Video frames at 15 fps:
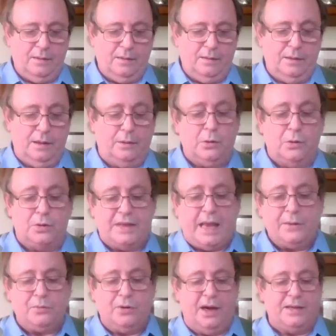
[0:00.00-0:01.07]
Now, of course,
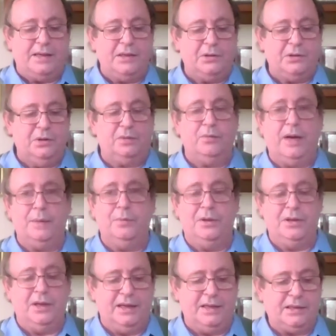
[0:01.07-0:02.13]
that rising took Redmond
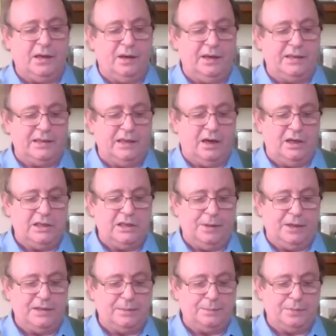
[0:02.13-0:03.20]
and his colleagues largely by
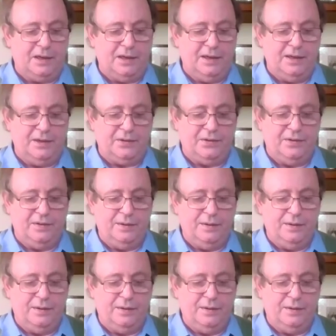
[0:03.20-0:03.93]
surprise,